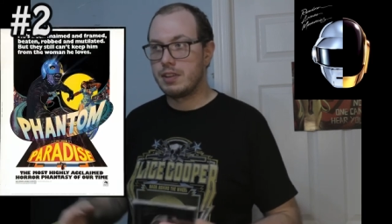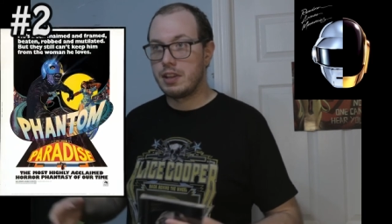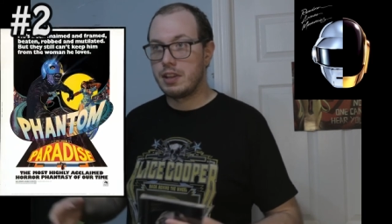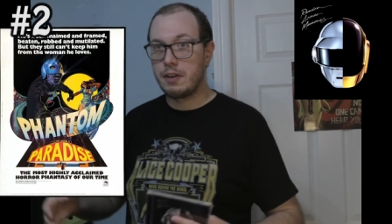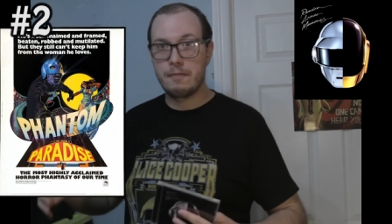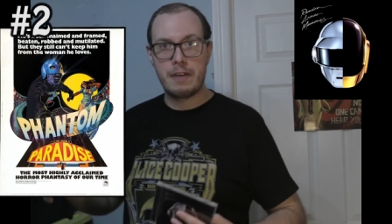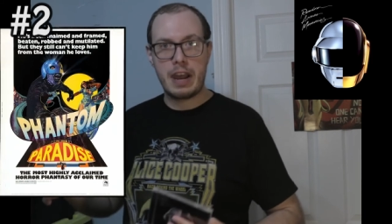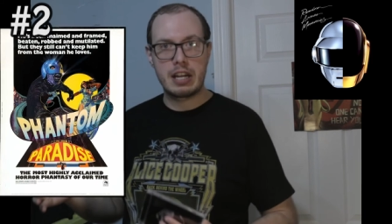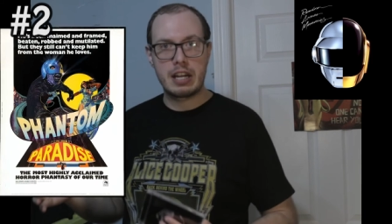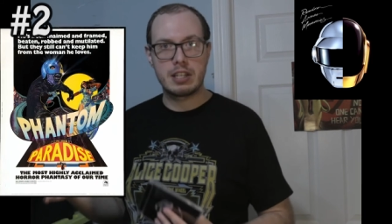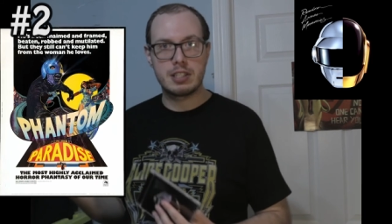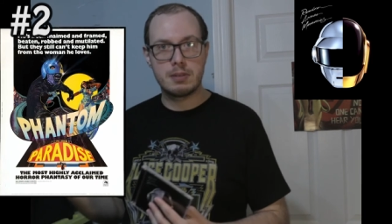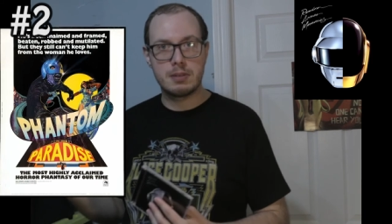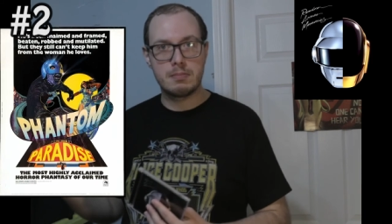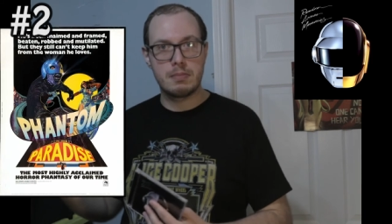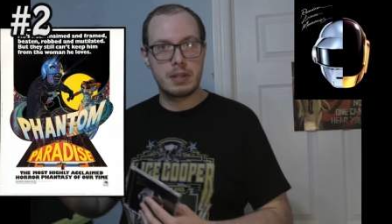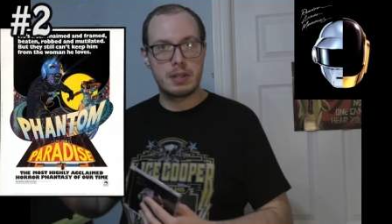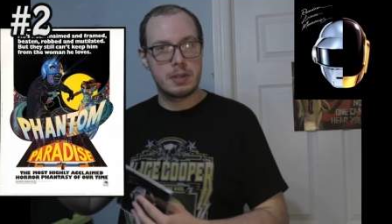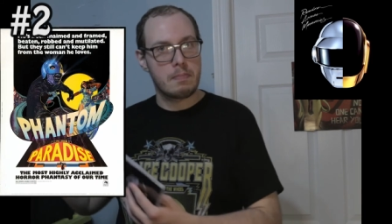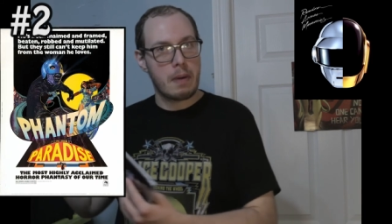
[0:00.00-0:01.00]
Phantom
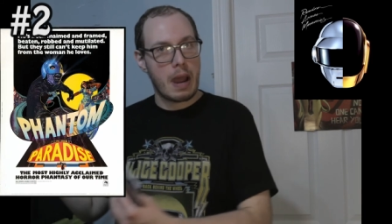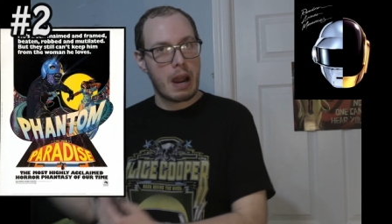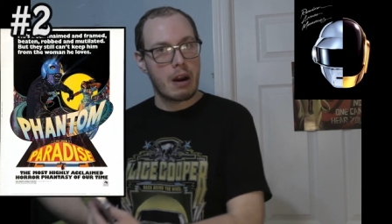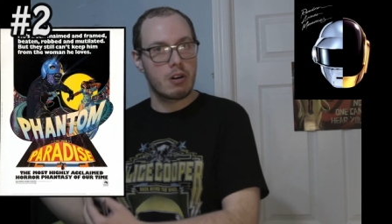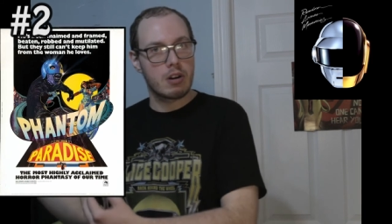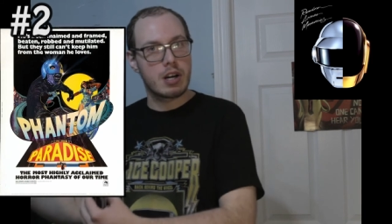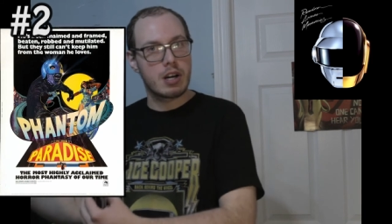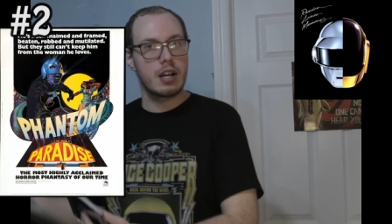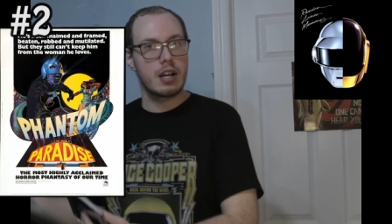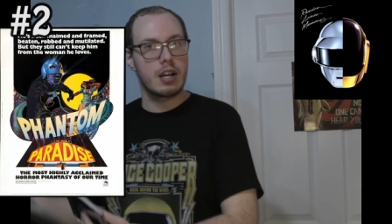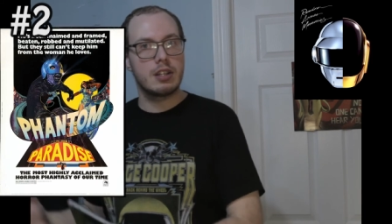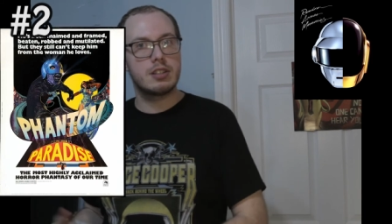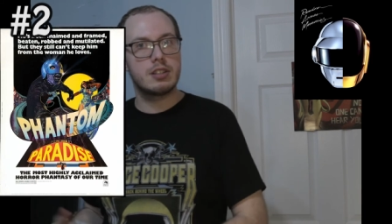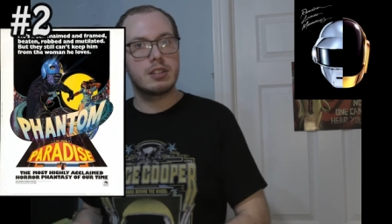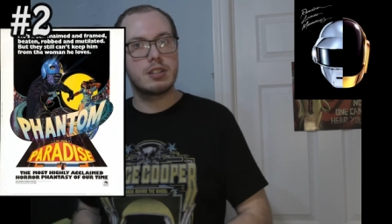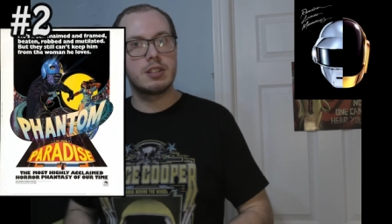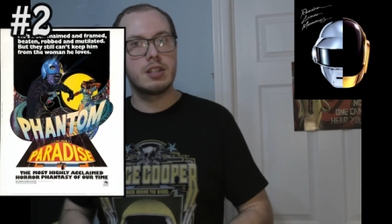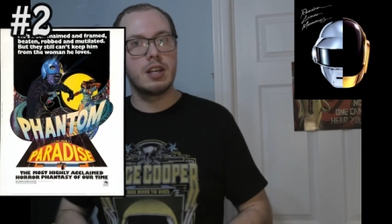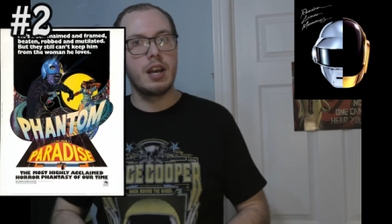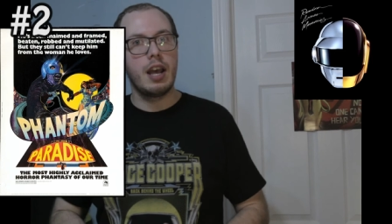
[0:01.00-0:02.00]
of the
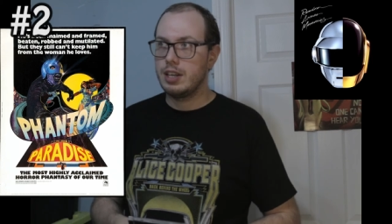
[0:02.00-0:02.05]
Paradise.